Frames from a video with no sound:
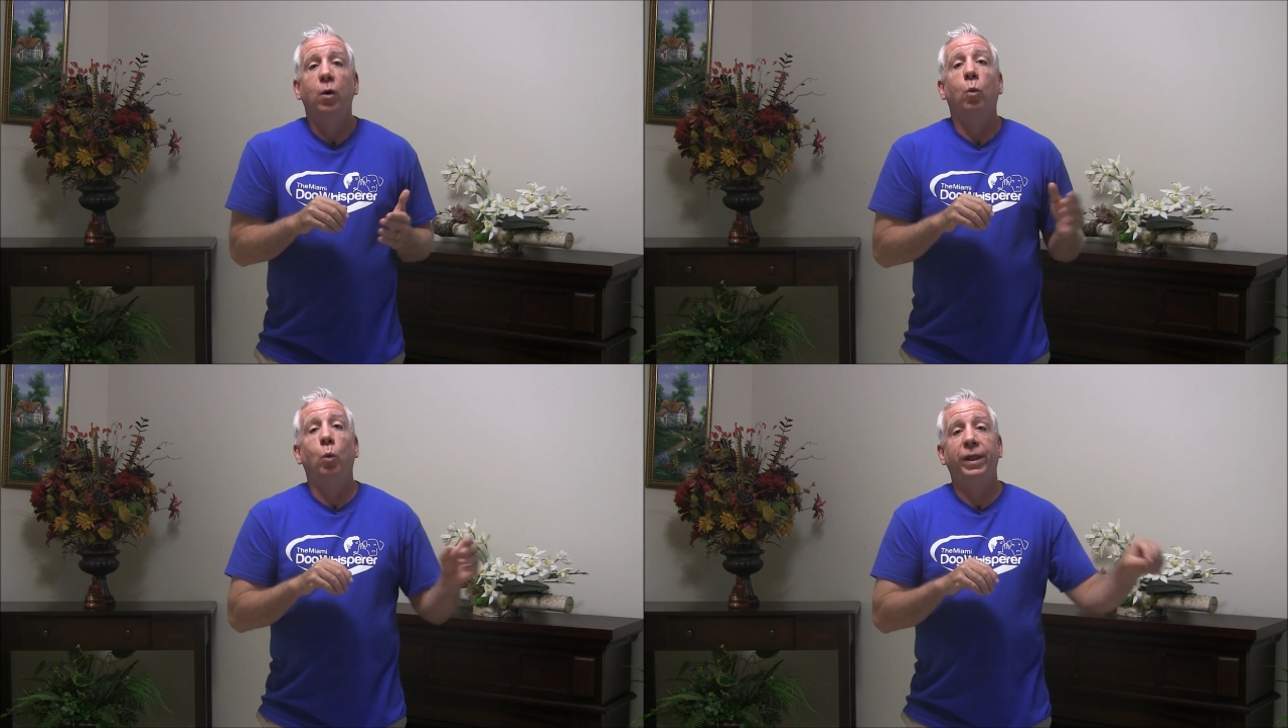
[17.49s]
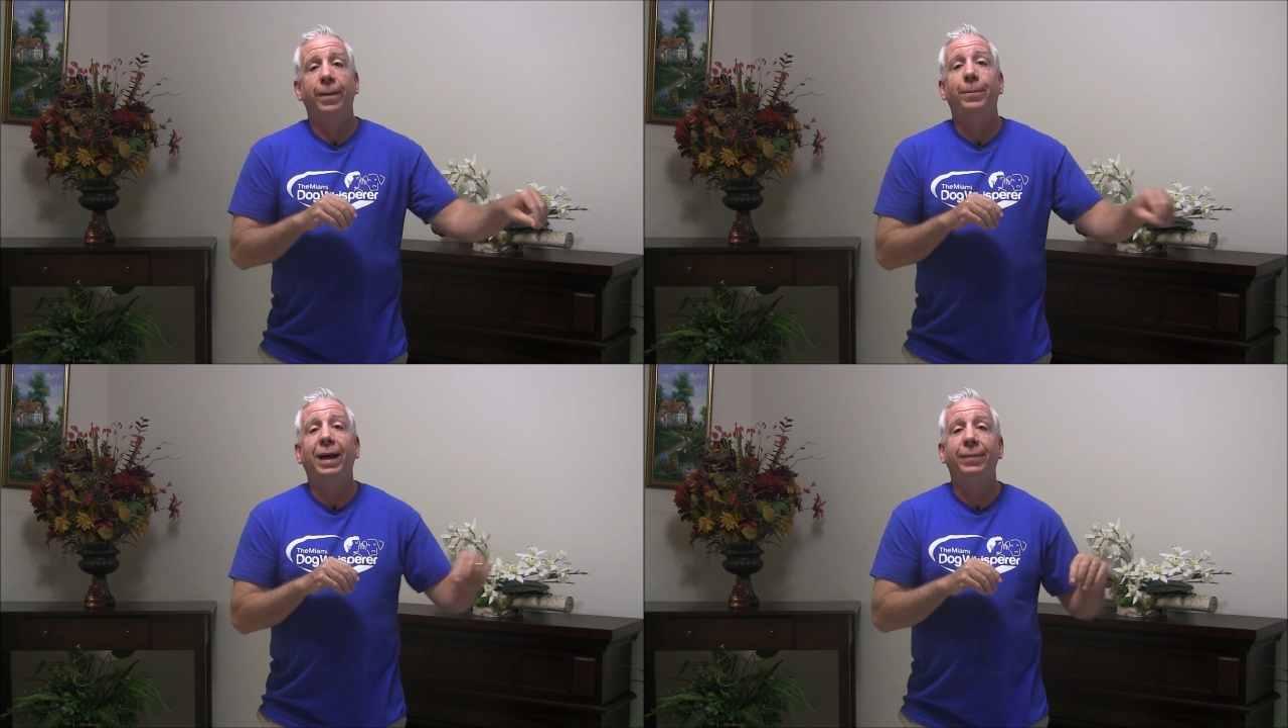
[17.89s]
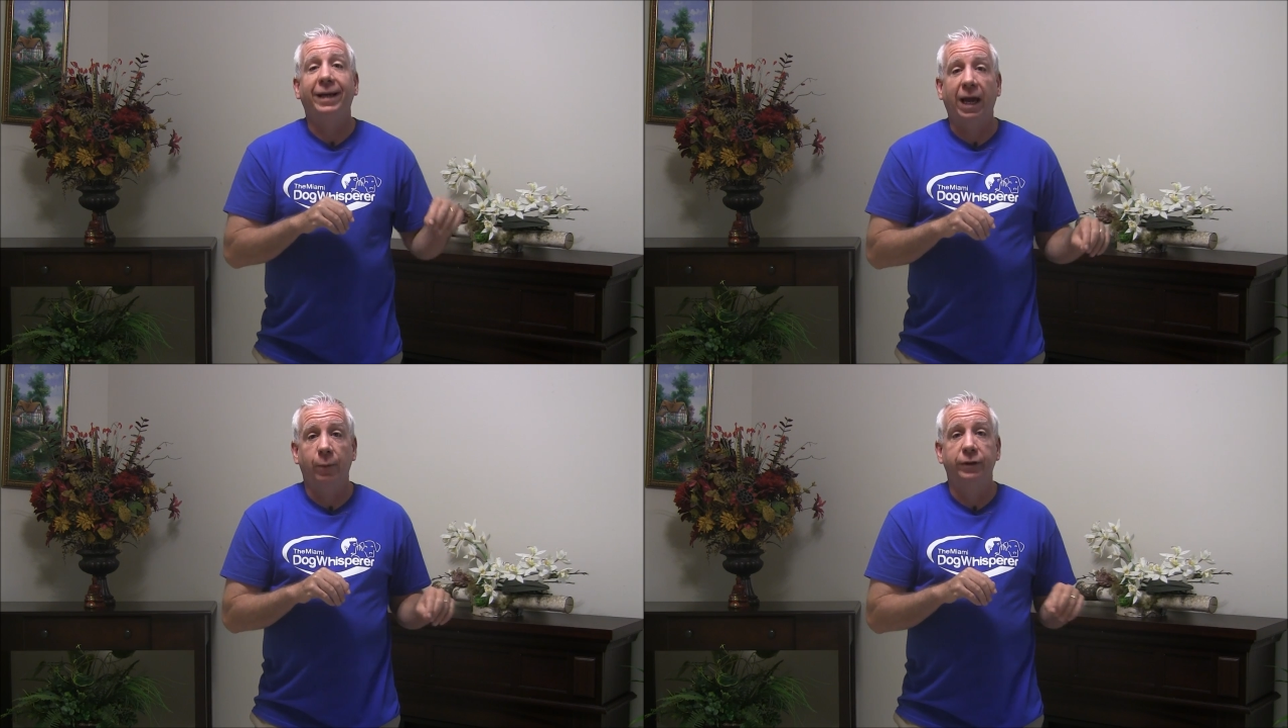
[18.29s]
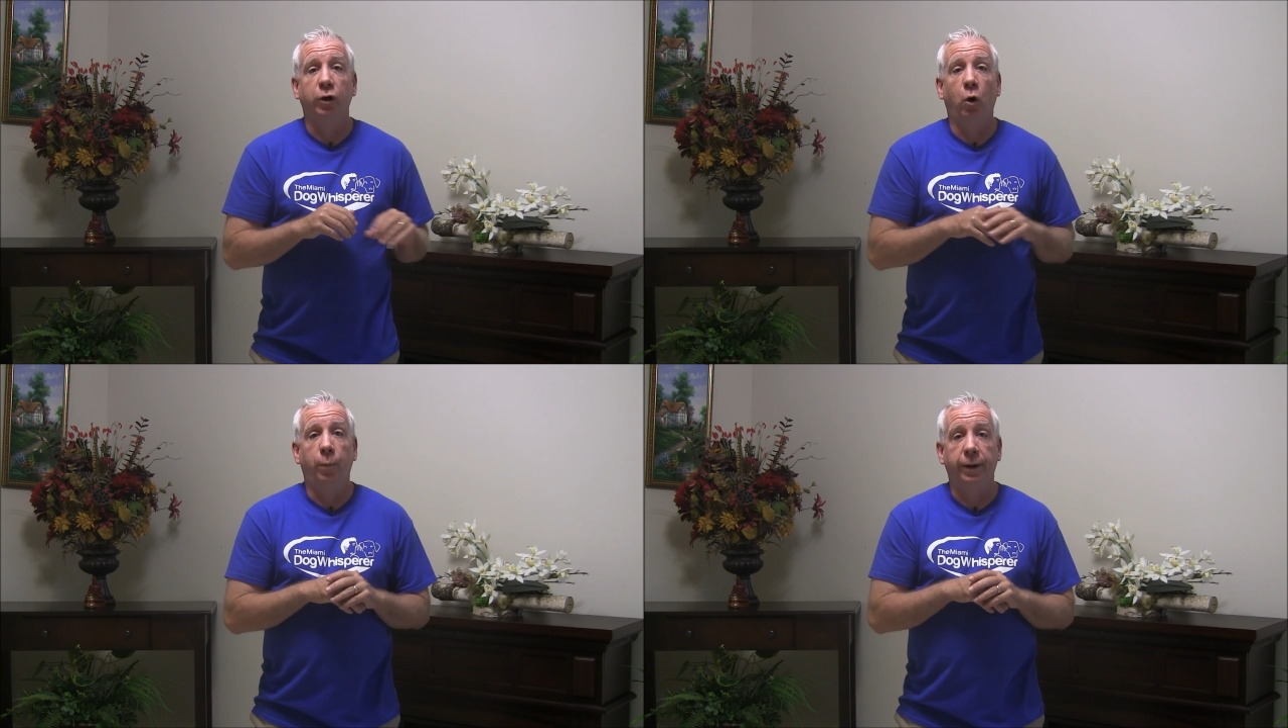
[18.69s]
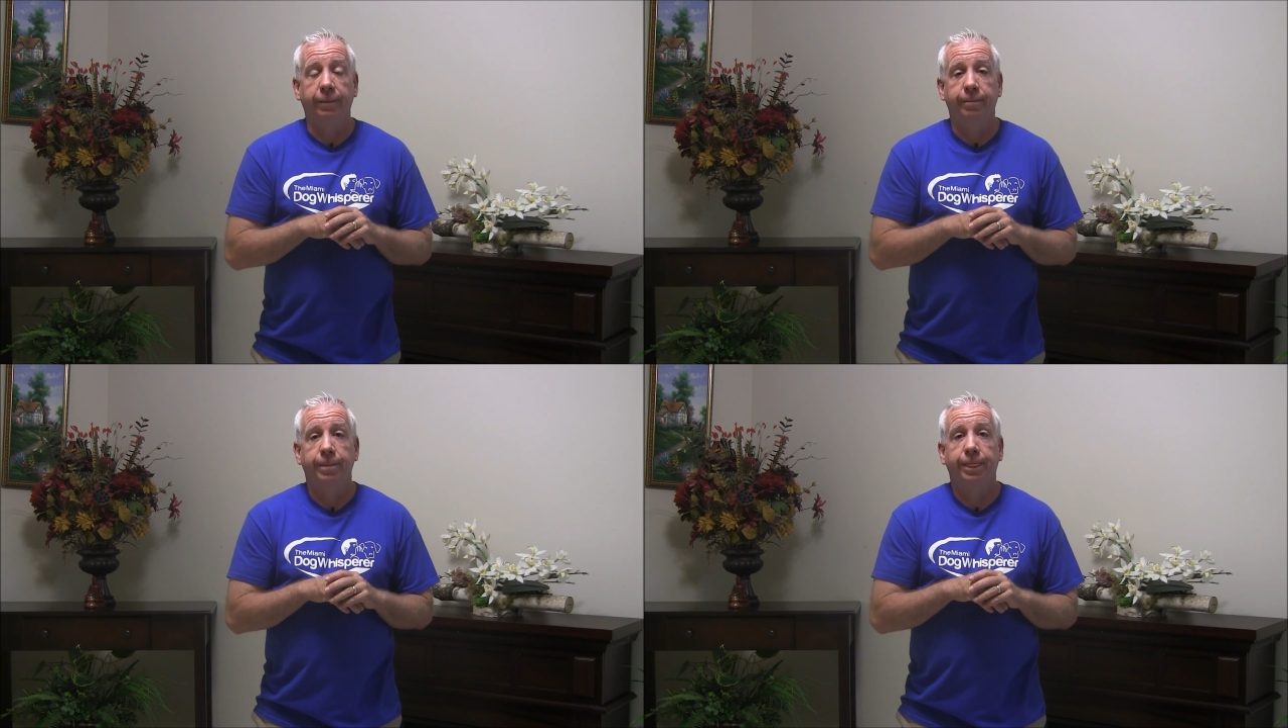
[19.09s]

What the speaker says: when the baby gate was open